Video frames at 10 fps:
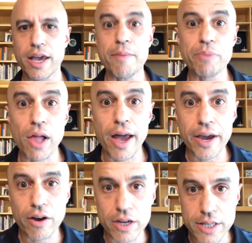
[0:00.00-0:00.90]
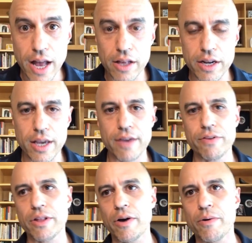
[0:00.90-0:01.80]
implying causality,
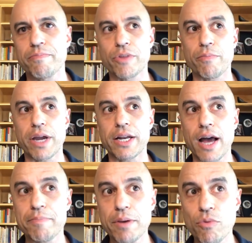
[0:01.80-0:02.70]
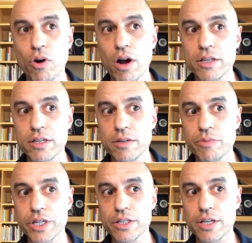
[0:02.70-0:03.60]
even though there may not be more autism,
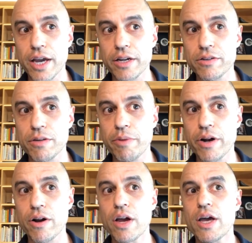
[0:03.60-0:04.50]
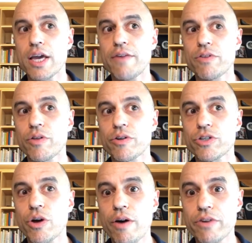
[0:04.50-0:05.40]
we just diagnose it better, even though
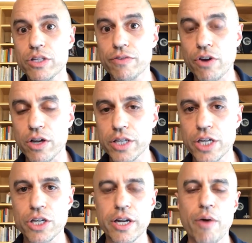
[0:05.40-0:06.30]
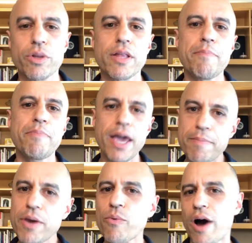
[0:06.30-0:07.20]
there's no evidence of causation. Now with the
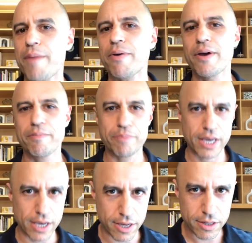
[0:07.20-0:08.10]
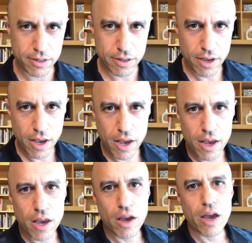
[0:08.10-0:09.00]
baby wipe piece,
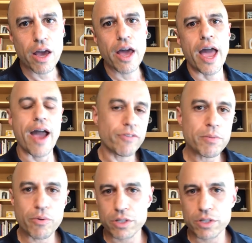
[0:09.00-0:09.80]
everybody